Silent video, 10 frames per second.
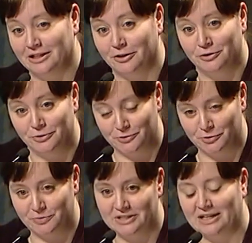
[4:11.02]
In our
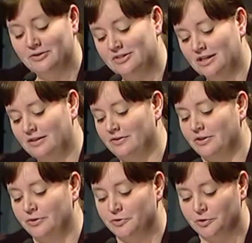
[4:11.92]
newsrooms and outside of our
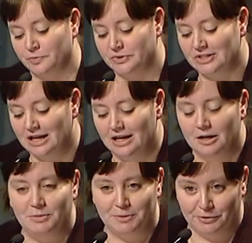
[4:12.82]
newsrooms,
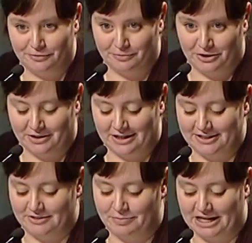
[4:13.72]
people from all
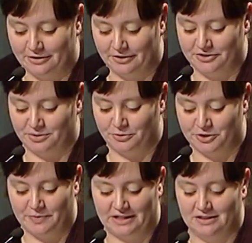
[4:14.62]
kinds of backgrounds and
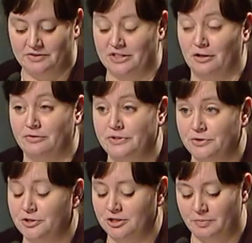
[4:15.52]
perspectives, and our
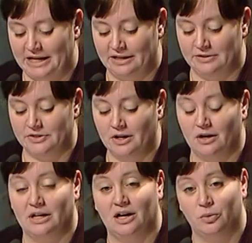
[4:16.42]
future depends
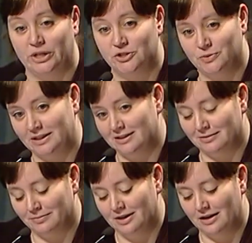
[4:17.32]
on how we treat
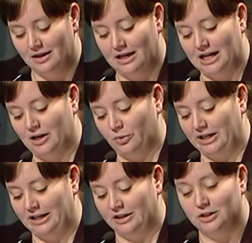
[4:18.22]
them, how
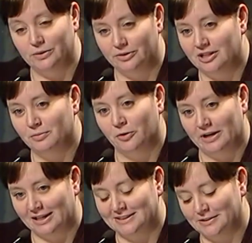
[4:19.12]
we include them or
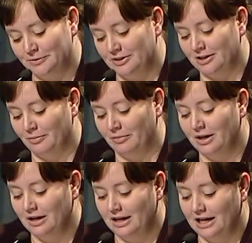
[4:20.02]
exclude them,
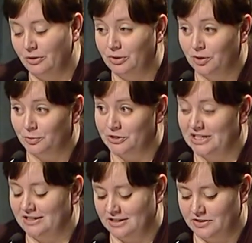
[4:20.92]
how we
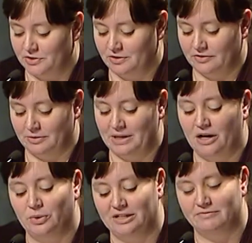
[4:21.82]
represent and serve them,
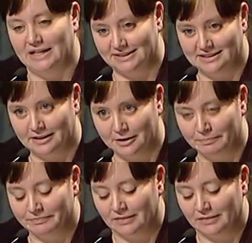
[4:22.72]
how we invest in them.